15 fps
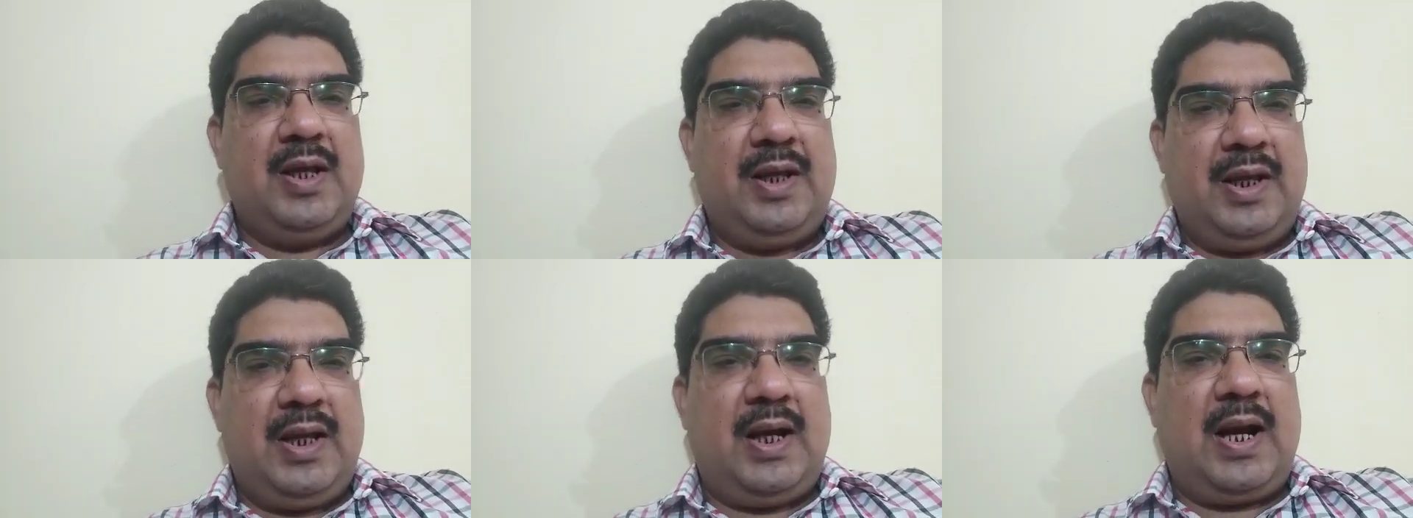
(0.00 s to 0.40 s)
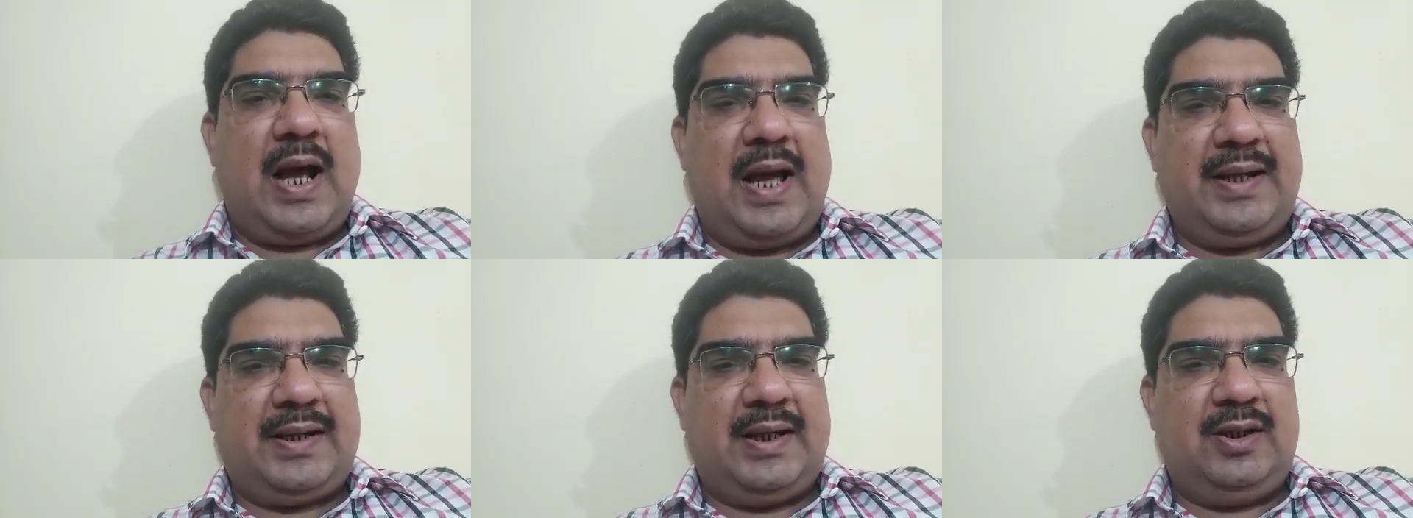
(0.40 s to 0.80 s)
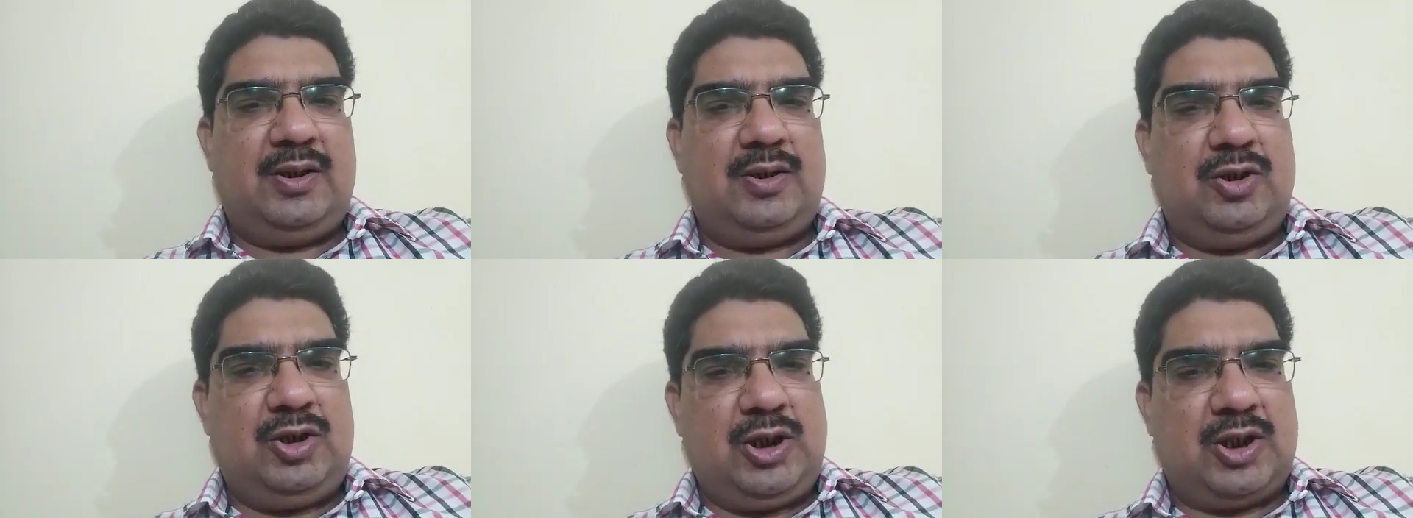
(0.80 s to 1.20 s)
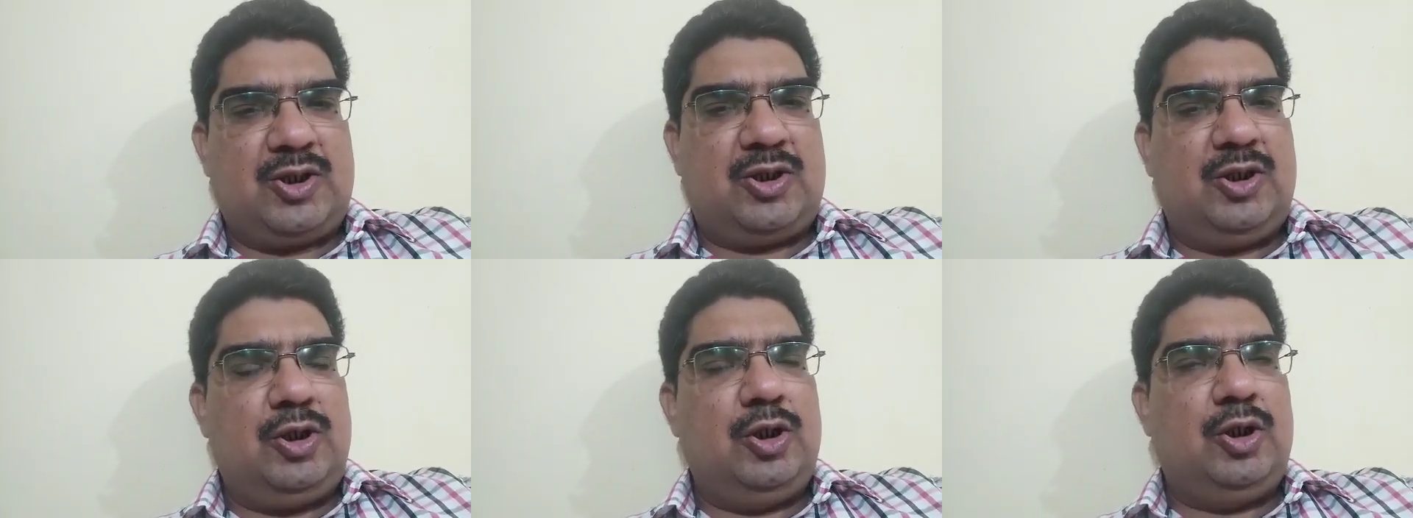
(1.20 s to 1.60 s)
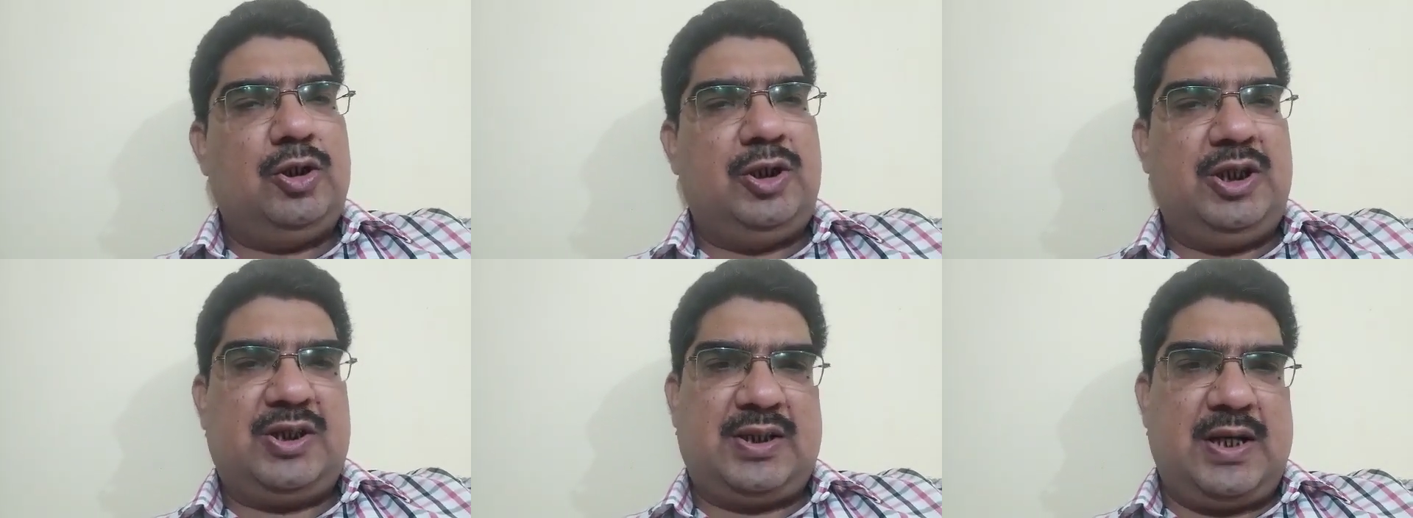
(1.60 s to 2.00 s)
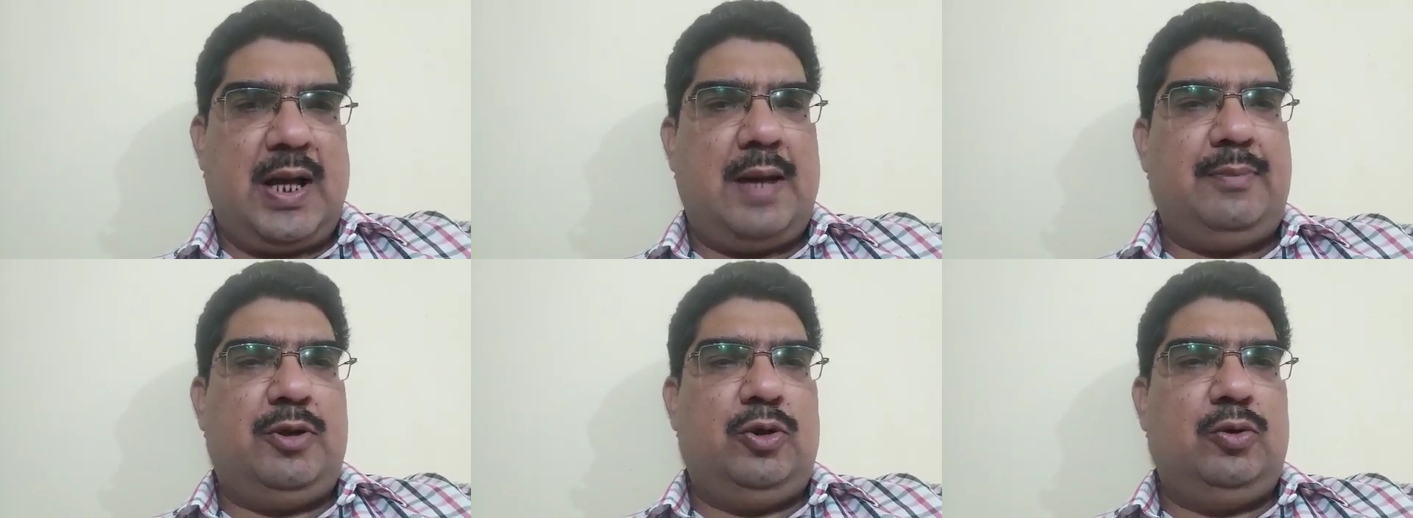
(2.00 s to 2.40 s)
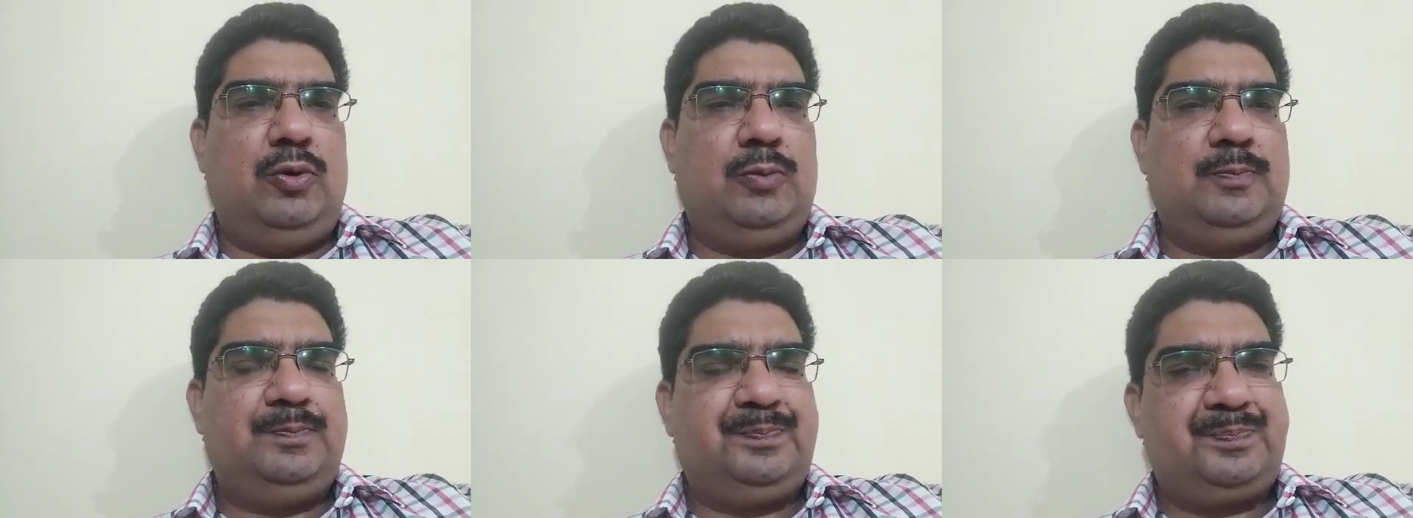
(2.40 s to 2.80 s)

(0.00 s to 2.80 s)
Here I can just describe you